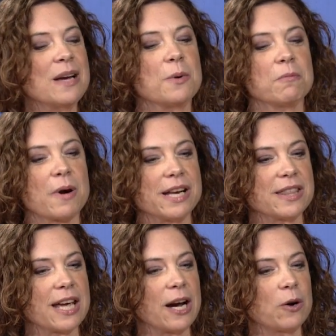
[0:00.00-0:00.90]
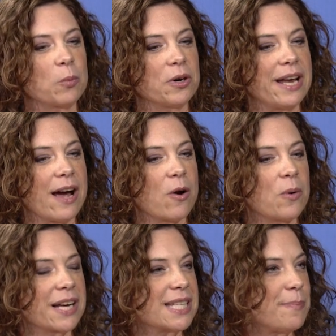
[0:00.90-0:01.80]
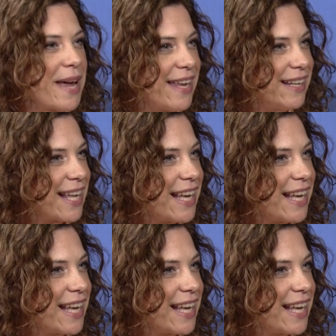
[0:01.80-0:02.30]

We run it there, and we're now expanding